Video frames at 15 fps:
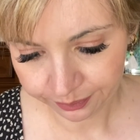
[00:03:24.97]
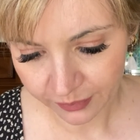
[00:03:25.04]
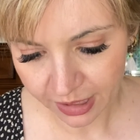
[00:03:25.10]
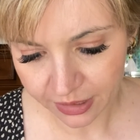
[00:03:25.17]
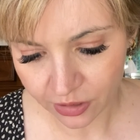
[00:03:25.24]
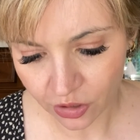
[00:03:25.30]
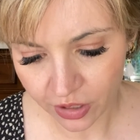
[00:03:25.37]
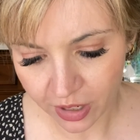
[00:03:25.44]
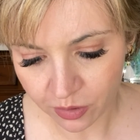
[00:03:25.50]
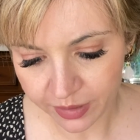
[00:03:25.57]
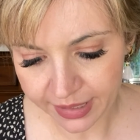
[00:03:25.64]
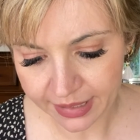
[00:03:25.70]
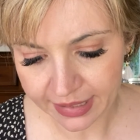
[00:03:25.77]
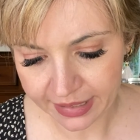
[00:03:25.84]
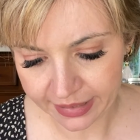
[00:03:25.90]
So they were
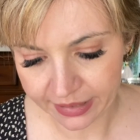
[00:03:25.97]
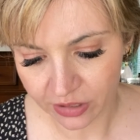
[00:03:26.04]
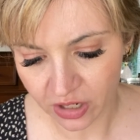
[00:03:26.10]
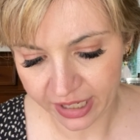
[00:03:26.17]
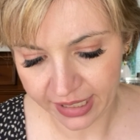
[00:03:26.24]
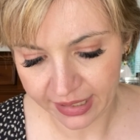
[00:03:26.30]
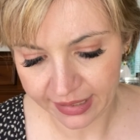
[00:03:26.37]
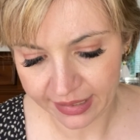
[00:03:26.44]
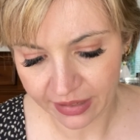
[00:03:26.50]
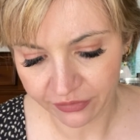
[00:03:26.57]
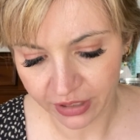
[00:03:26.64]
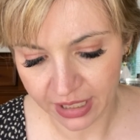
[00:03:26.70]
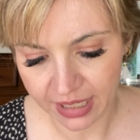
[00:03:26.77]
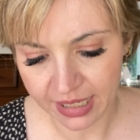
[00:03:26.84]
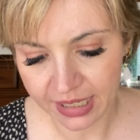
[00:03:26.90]

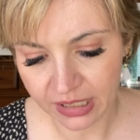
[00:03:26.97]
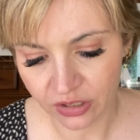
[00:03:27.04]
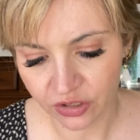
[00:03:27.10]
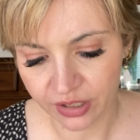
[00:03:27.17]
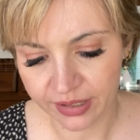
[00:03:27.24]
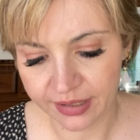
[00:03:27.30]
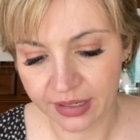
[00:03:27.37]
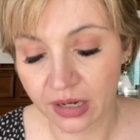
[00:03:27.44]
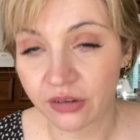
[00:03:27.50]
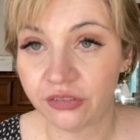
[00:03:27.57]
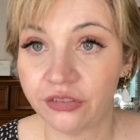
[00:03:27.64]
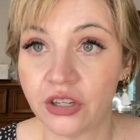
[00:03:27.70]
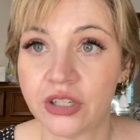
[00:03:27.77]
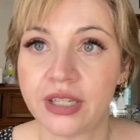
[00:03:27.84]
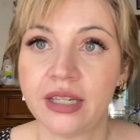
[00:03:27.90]
$6.97 each instead of
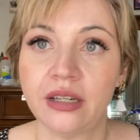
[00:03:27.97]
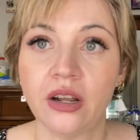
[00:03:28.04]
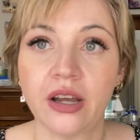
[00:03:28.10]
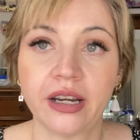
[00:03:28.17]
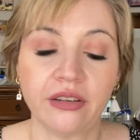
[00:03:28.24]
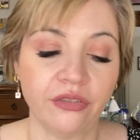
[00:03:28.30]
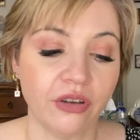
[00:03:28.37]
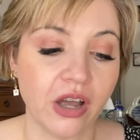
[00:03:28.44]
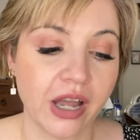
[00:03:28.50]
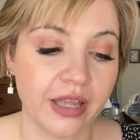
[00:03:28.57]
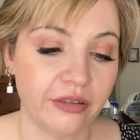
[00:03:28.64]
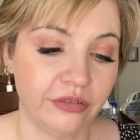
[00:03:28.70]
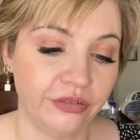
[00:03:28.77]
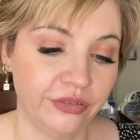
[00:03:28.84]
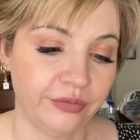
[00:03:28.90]

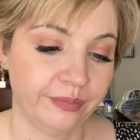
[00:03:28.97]
$13.95.